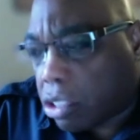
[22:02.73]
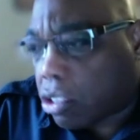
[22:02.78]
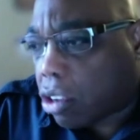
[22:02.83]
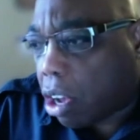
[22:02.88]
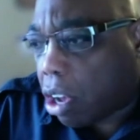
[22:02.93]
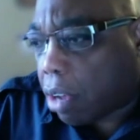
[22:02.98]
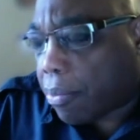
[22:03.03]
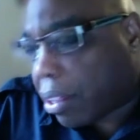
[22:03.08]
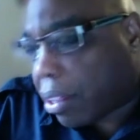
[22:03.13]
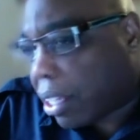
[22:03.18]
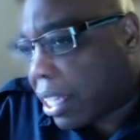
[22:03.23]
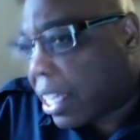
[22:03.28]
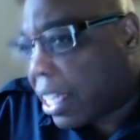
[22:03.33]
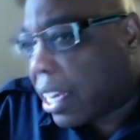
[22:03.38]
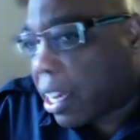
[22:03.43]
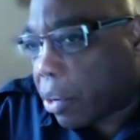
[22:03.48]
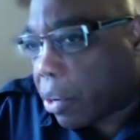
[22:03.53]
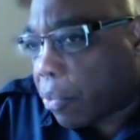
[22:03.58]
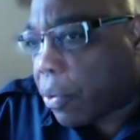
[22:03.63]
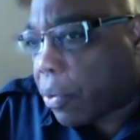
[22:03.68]
talking about
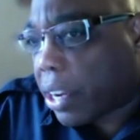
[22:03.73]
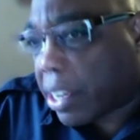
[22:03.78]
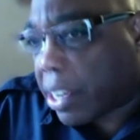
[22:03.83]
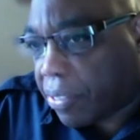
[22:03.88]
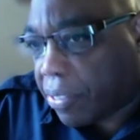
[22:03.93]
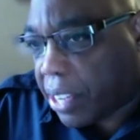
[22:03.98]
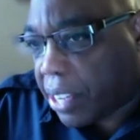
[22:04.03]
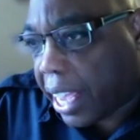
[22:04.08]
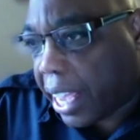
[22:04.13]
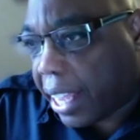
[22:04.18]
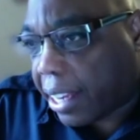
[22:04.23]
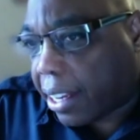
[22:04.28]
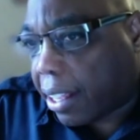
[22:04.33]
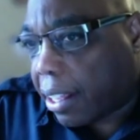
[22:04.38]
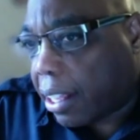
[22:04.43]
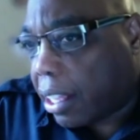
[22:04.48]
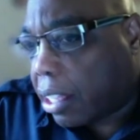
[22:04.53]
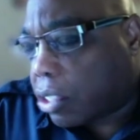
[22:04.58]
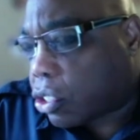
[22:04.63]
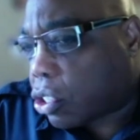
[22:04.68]
getting rid of debt.
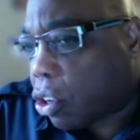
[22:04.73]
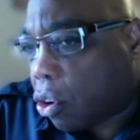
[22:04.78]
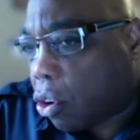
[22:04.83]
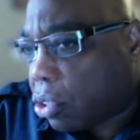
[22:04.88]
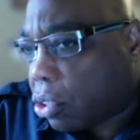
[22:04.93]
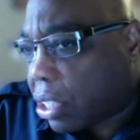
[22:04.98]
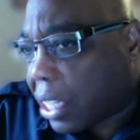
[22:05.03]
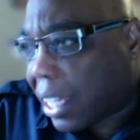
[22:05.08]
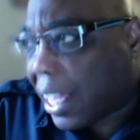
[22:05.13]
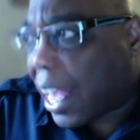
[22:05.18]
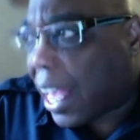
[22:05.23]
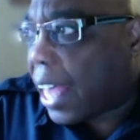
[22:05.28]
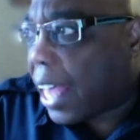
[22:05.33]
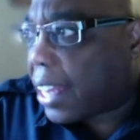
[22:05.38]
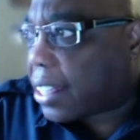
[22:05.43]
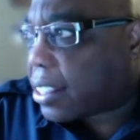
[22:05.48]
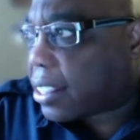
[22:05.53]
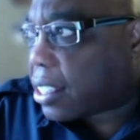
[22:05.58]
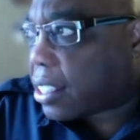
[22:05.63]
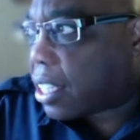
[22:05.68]
So the guy
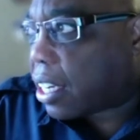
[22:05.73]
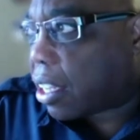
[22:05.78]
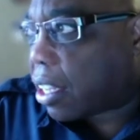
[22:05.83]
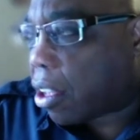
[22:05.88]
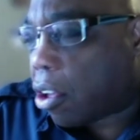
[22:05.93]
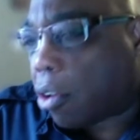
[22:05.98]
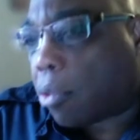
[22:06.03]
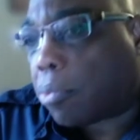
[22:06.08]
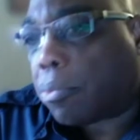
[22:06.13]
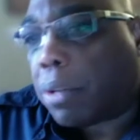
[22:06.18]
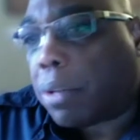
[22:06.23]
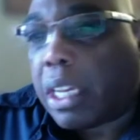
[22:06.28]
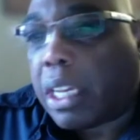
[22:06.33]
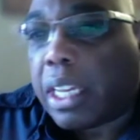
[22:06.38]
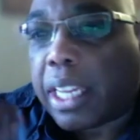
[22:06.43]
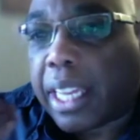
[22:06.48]
that's sitting home